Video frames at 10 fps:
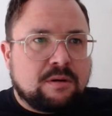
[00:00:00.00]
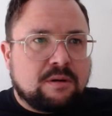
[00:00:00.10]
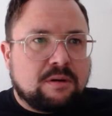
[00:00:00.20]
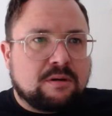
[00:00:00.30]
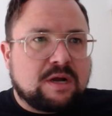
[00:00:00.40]

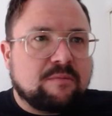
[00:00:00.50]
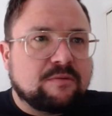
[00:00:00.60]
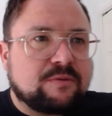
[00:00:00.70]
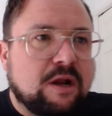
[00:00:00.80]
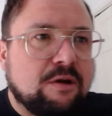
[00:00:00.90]
Oh, come
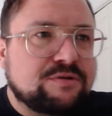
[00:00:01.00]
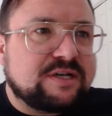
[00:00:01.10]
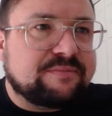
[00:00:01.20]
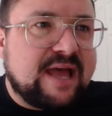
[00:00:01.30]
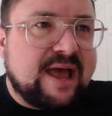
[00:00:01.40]
on. Close
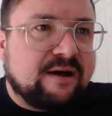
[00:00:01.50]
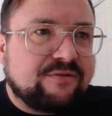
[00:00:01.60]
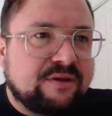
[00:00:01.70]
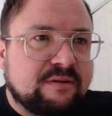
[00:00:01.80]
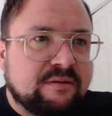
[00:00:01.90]
him down.